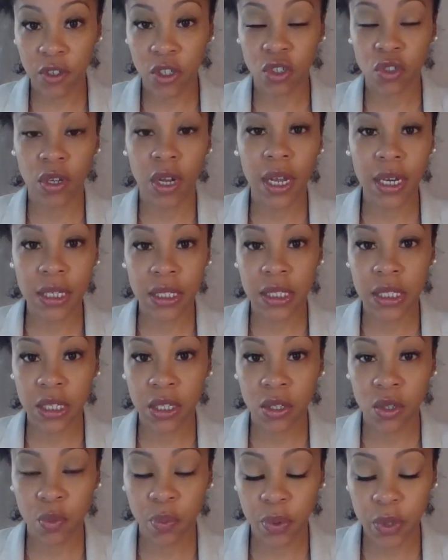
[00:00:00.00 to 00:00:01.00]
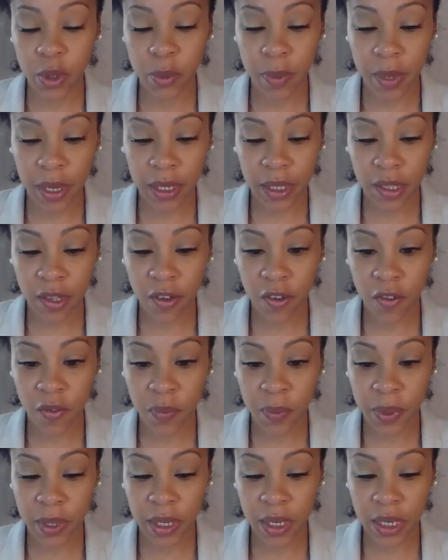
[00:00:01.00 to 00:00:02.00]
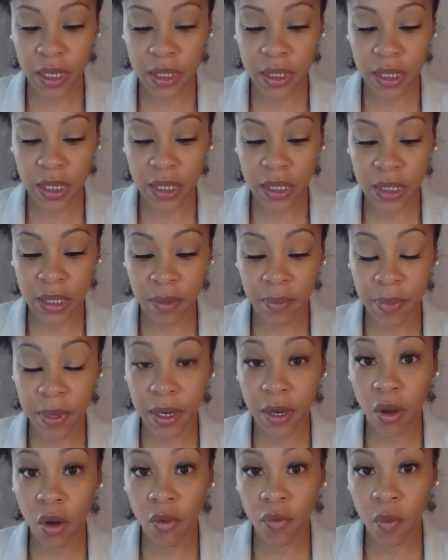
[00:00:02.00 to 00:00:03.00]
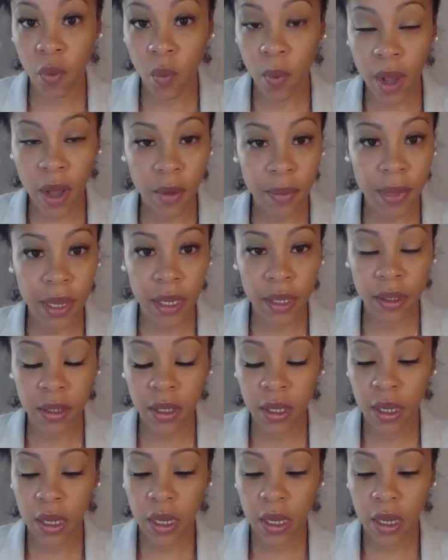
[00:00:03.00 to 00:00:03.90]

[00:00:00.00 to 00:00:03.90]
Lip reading: You're trying to see a new perspective, but it's a bit overwhelming.